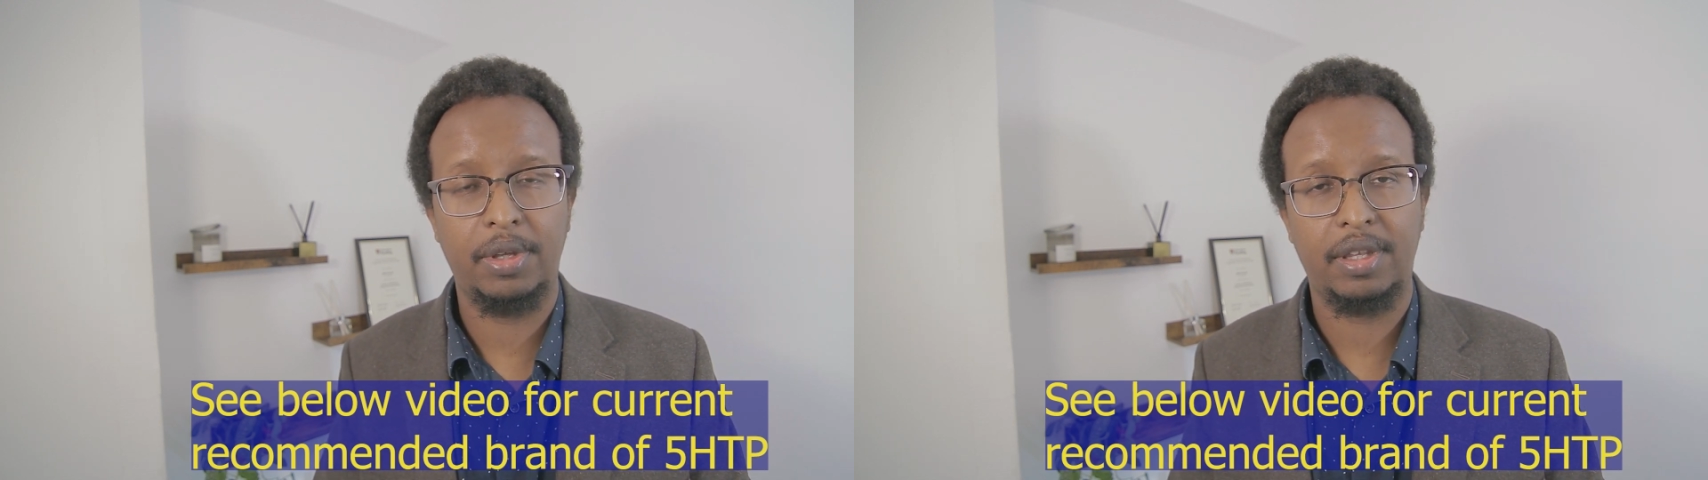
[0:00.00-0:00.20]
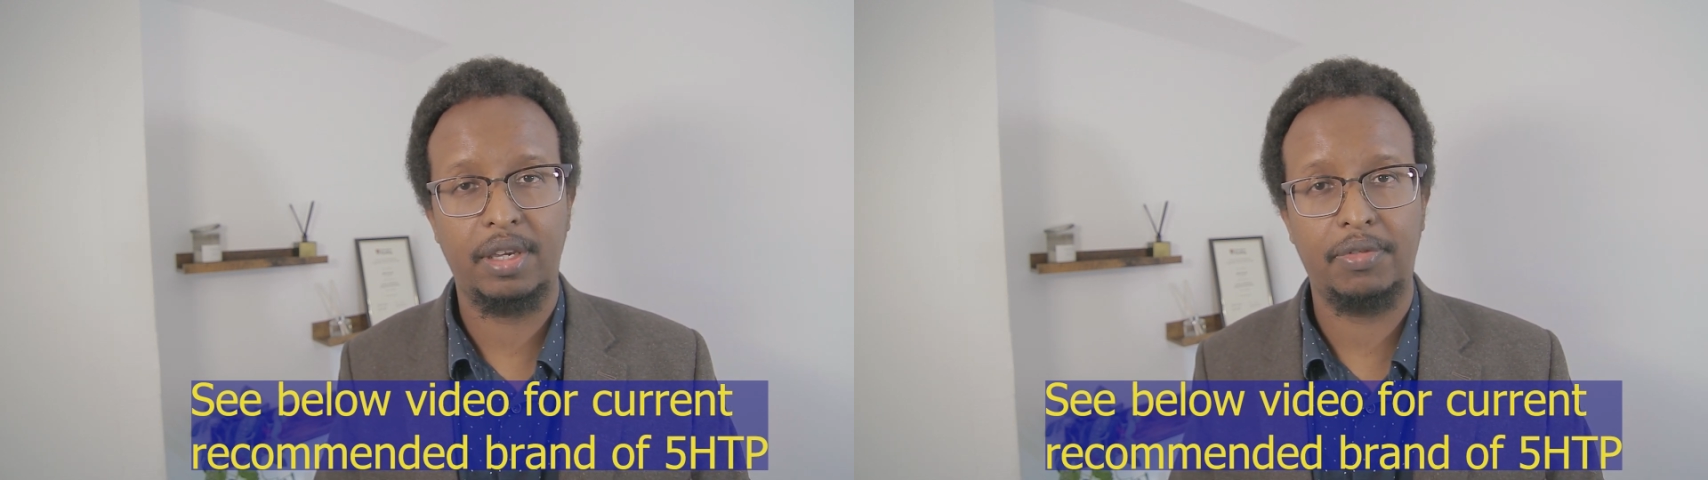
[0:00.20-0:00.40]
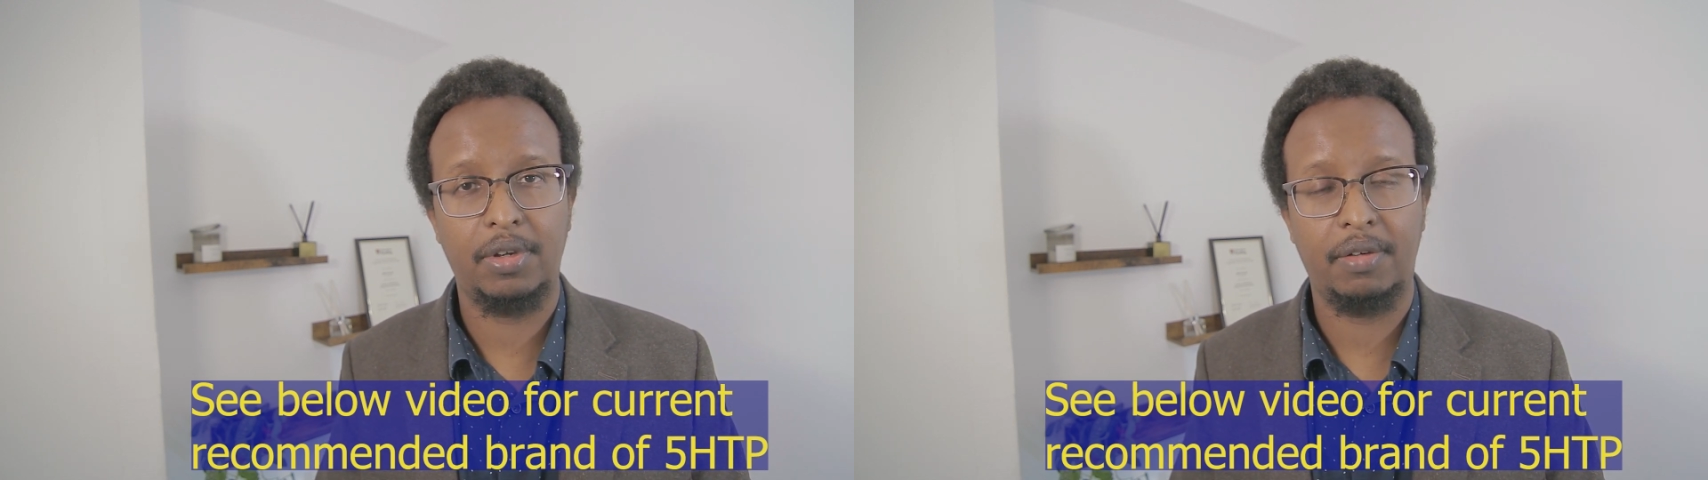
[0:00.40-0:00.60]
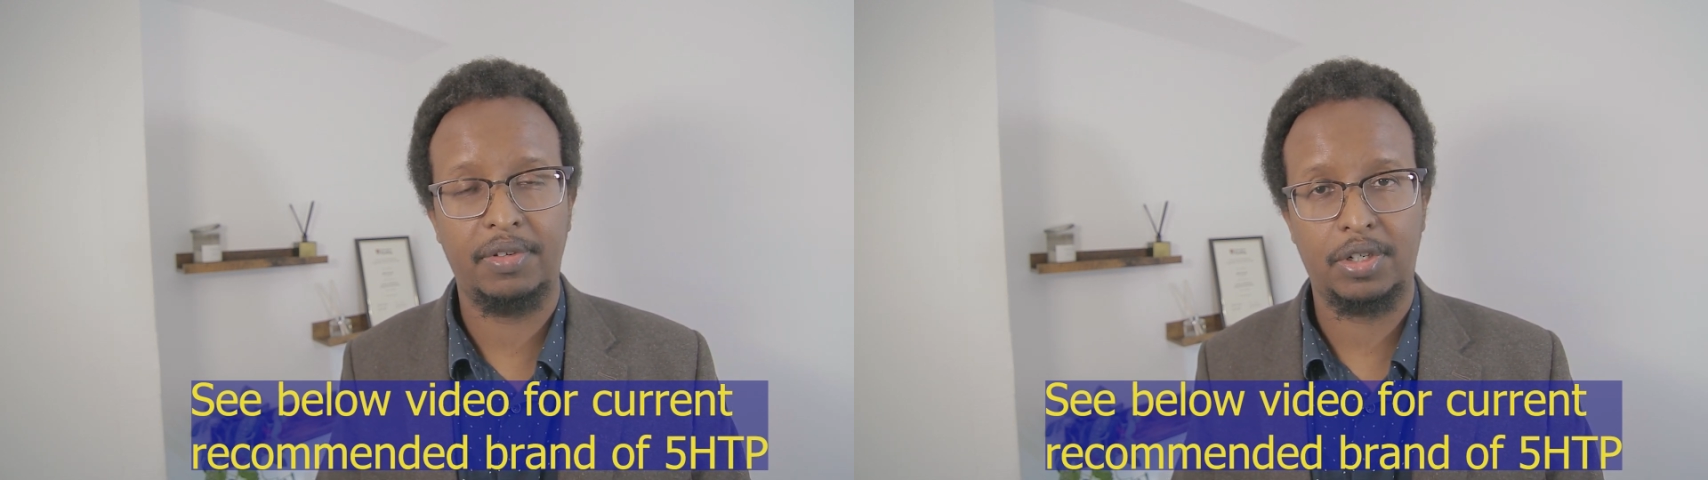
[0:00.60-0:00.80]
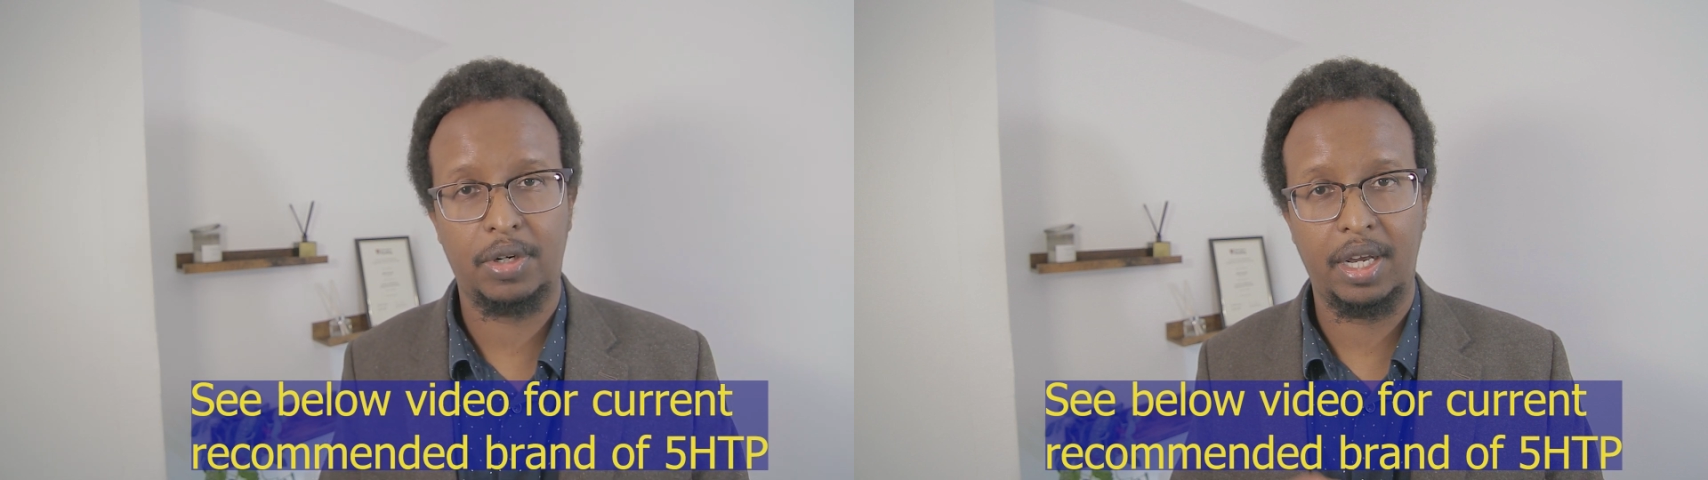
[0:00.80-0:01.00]
with if you
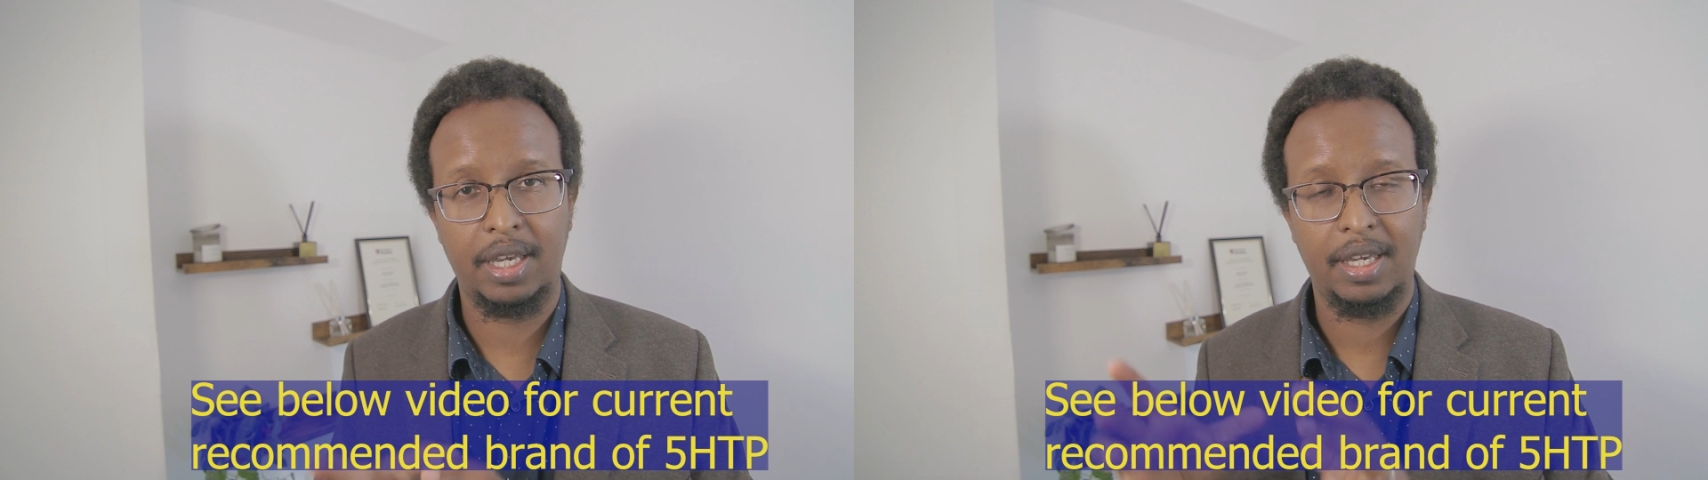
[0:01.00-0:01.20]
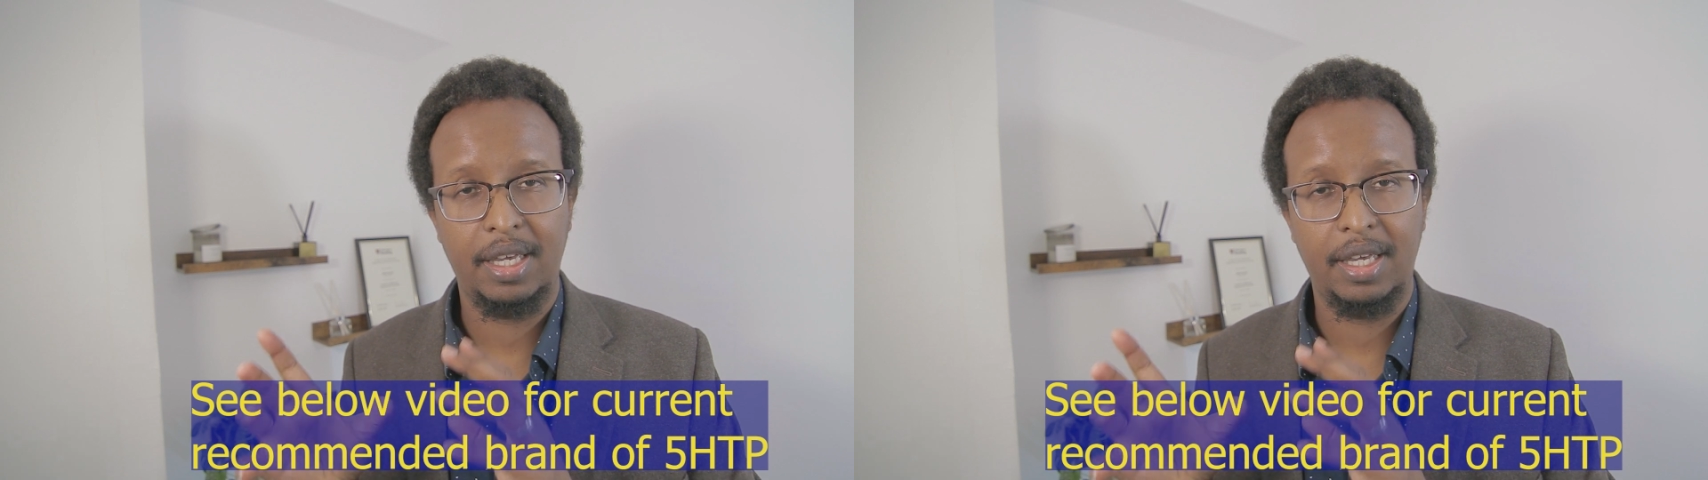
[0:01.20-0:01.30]
ever try